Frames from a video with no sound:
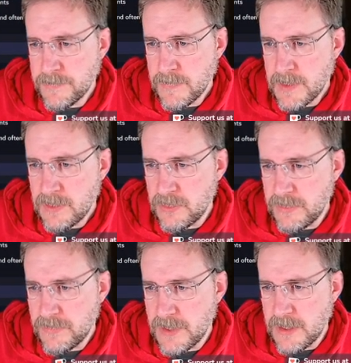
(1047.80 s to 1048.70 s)
So
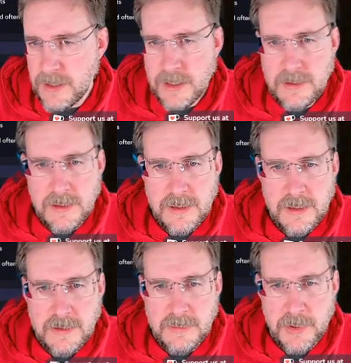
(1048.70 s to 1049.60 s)
we've done that, and then
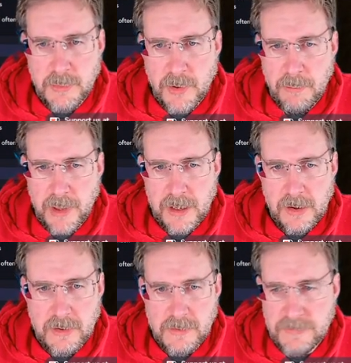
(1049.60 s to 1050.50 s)
there's a bit more
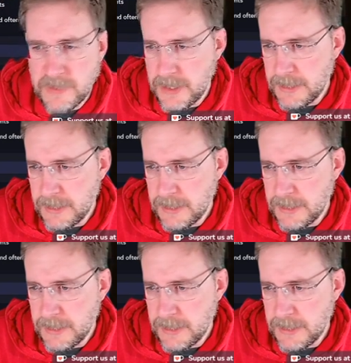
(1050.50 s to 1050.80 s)
biography.